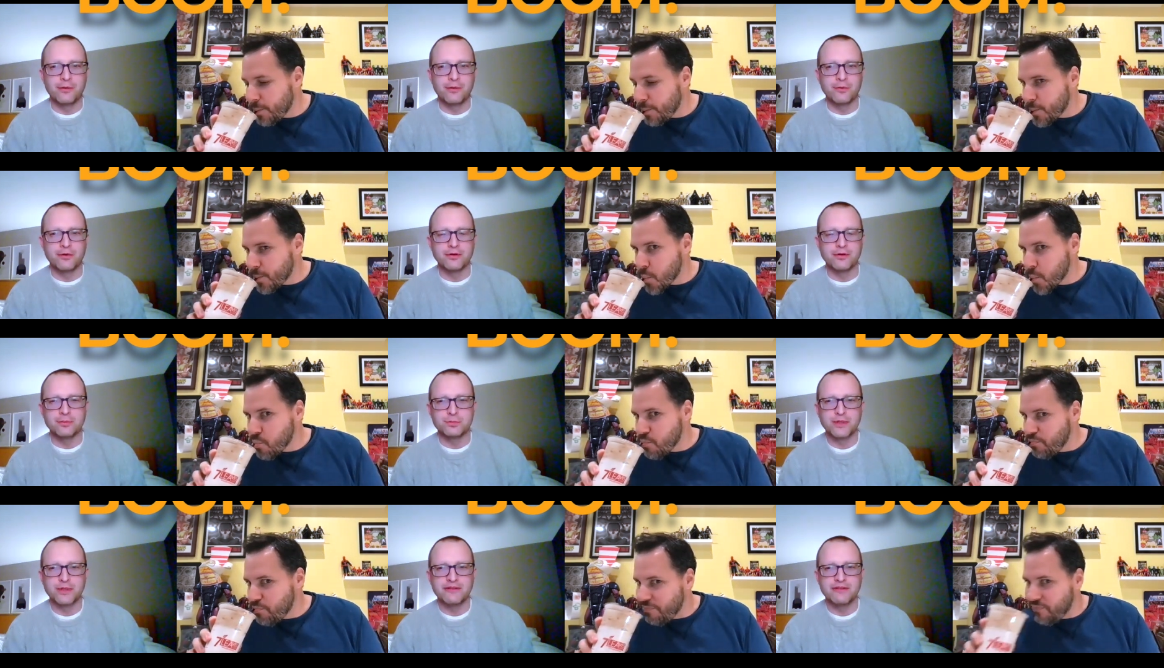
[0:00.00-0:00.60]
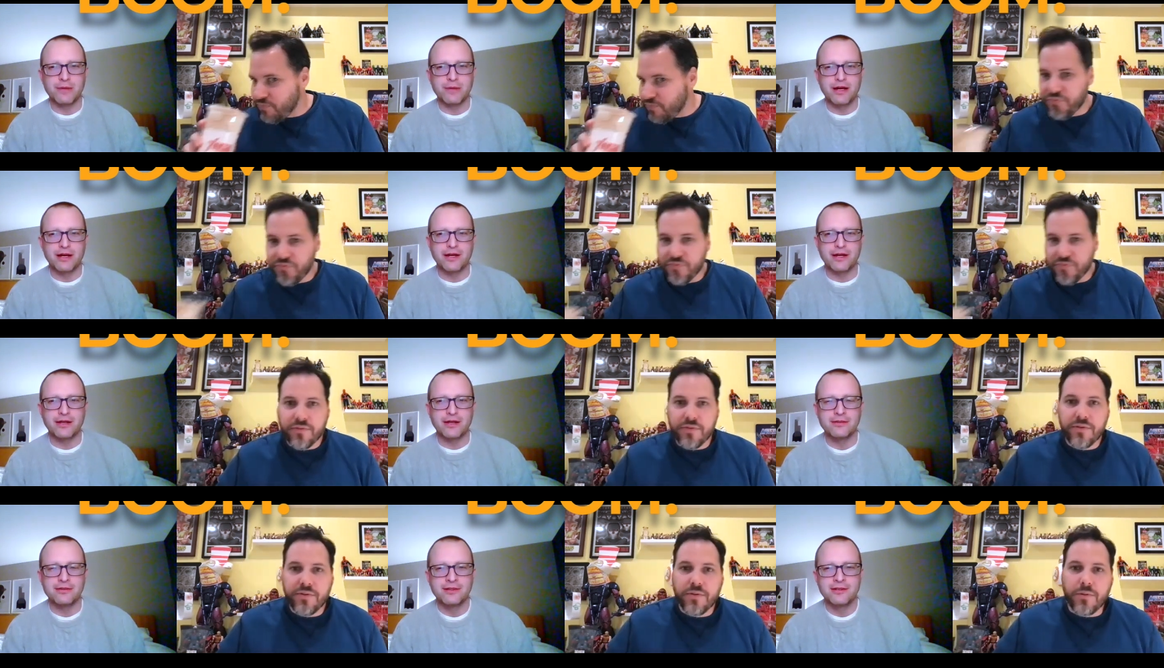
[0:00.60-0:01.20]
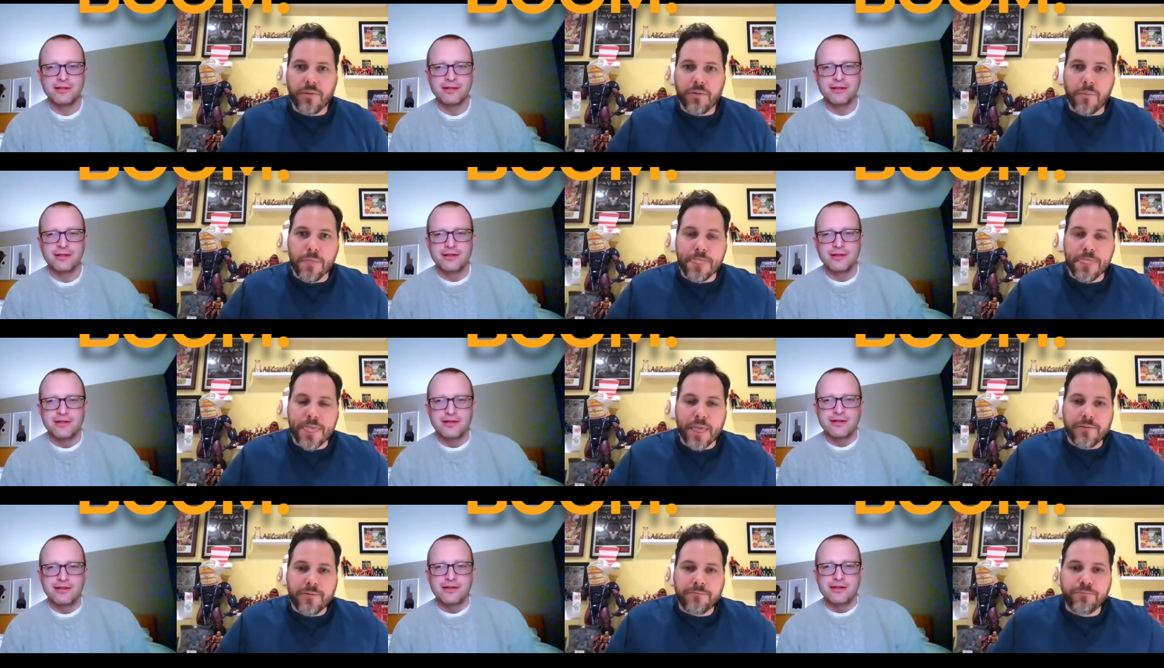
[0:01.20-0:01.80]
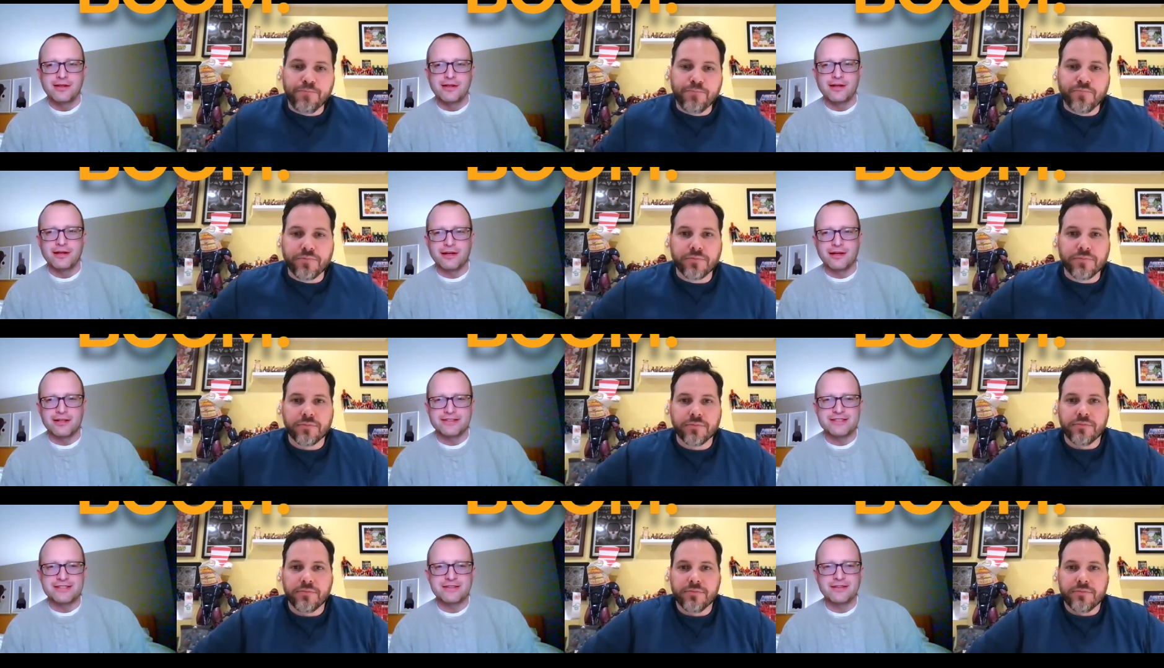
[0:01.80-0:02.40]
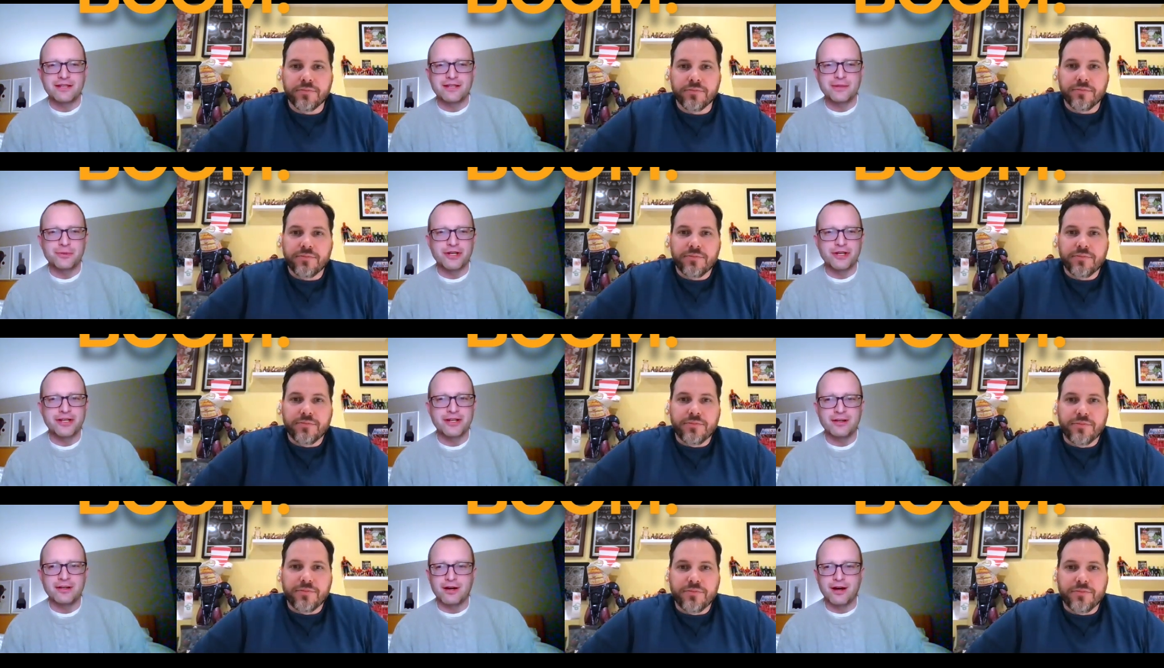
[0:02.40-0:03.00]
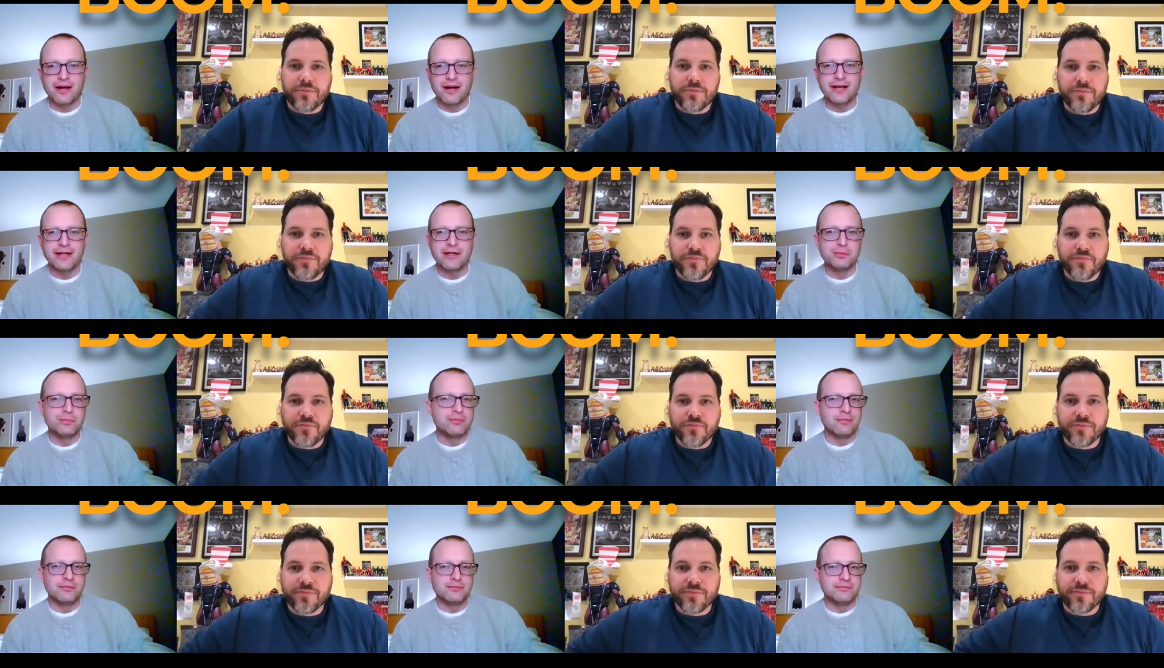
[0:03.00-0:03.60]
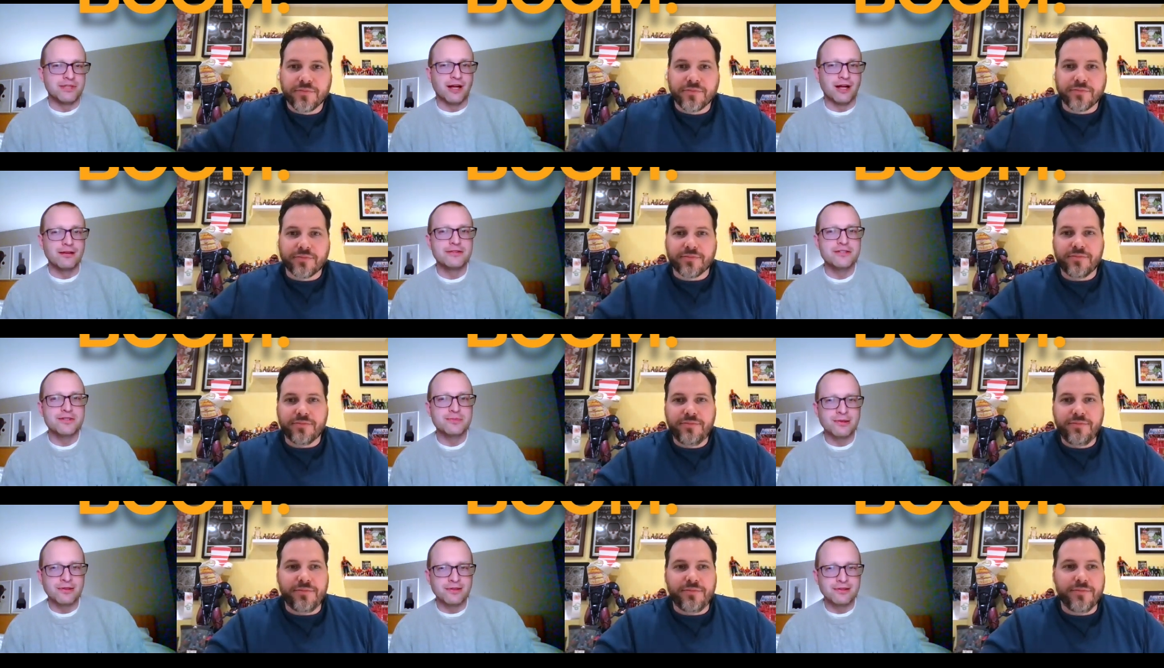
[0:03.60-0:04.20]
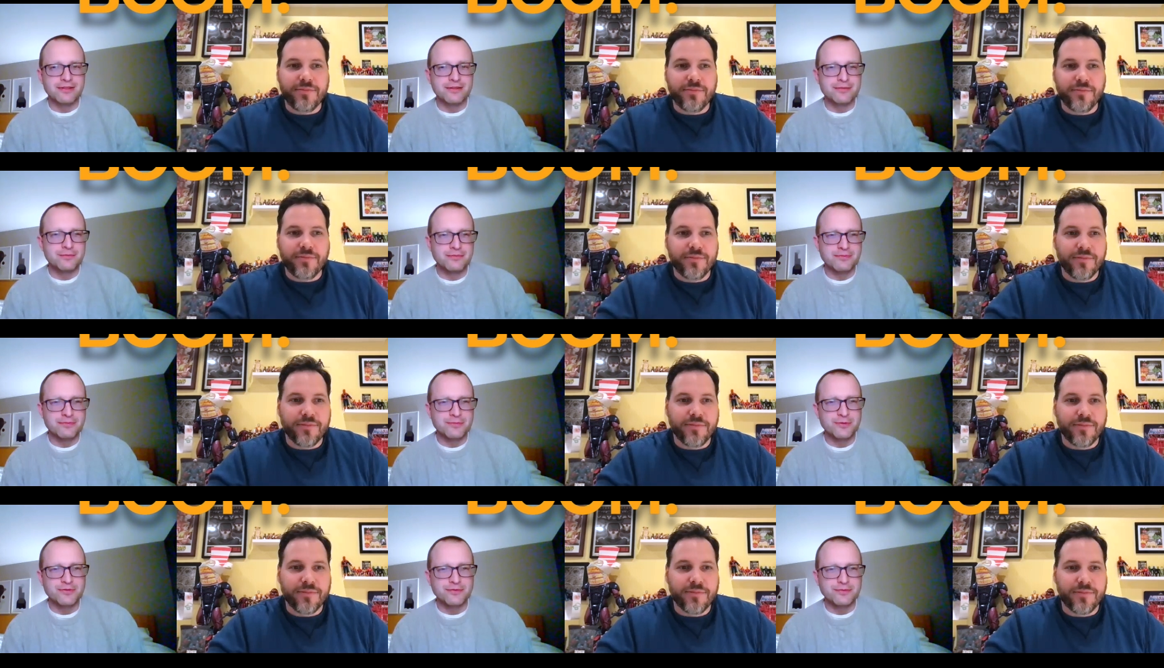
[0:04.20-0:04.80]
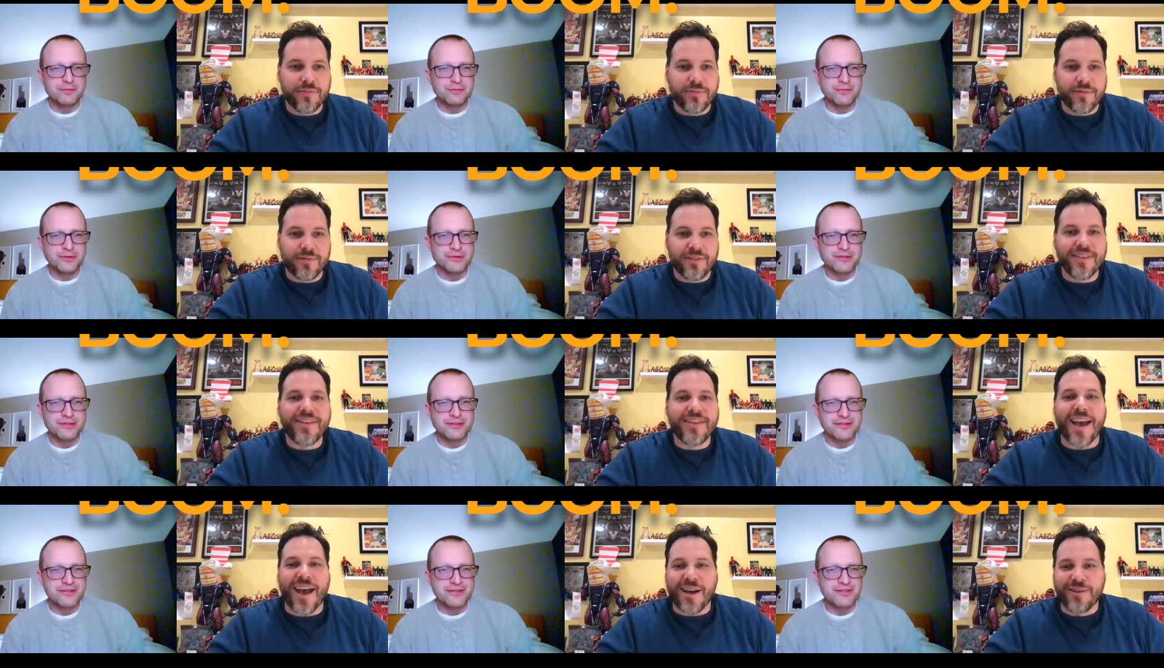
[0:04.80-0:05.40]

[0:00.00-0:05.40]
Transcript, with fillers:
Speaker 1: I will give my uh, disclaimer here I am knowledgeable in mu- musical yeah.